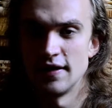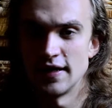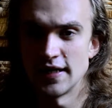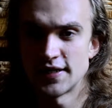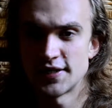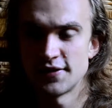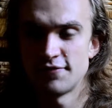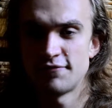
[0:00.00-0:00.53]

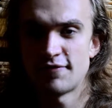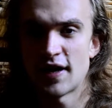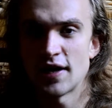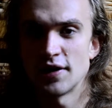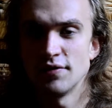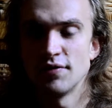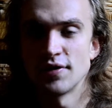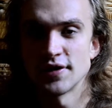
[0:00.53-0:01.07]
it's a
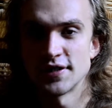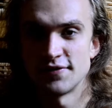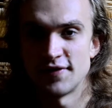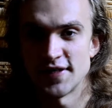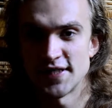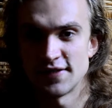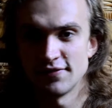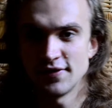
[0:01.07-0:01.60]
fireworks
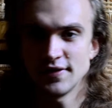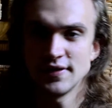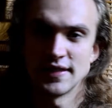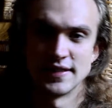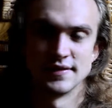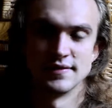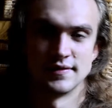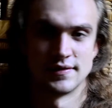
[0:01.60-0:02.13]

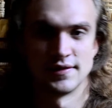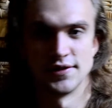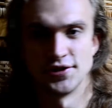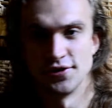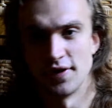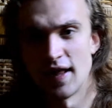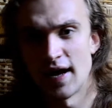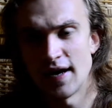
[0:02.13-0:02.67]
festival in
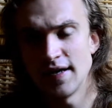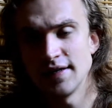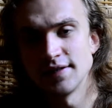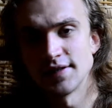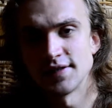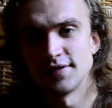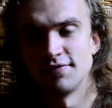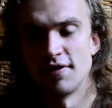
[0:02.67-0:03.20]
July.
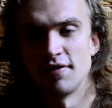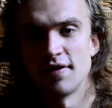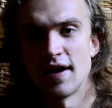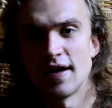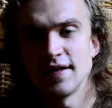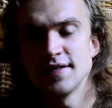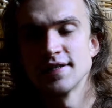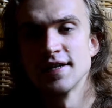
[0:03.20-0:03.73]
It's very
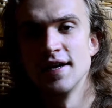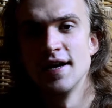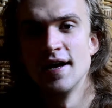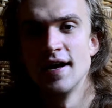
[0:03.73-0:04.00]
nice.